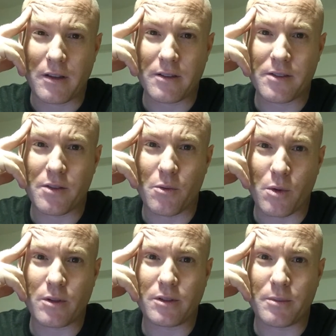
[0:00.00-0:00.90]
Is the
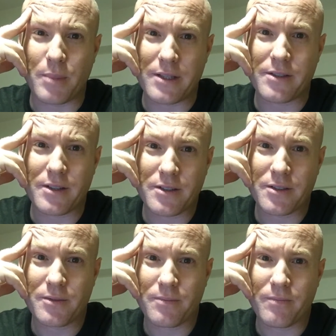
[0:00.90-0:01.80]
world a
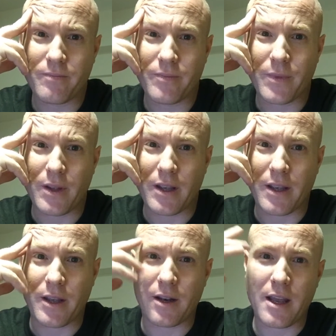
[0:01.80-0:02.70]
business?
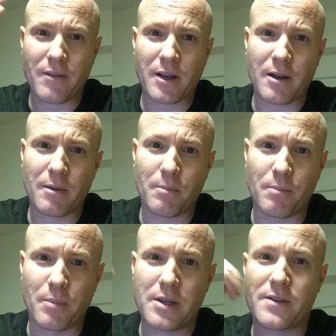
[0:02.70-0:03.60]
And having a
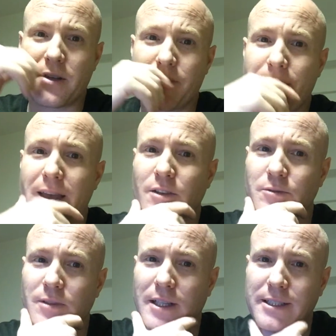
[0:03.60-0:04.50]

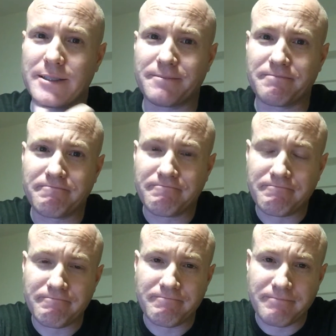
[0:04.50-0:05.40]
businessman run it,
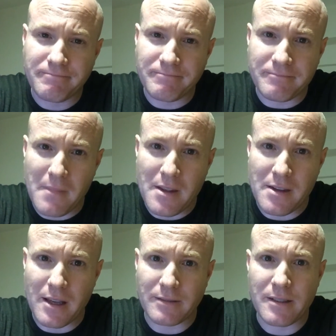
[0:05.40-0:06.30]
is
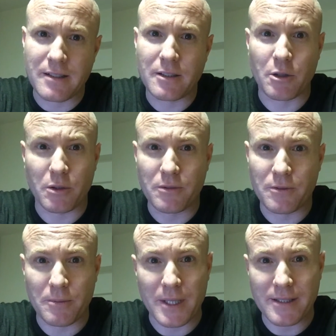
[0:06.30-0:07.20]
that good
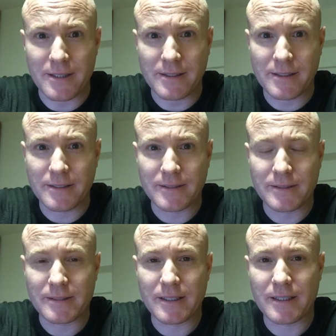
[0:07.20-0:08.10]
for business?
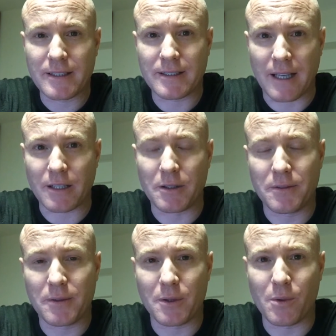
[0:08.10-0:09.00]
Is that good
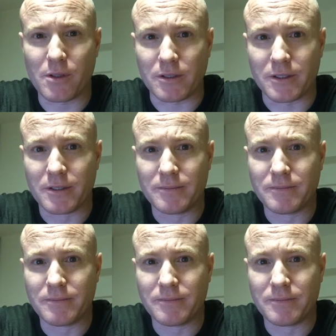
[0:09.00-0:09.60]
for the world?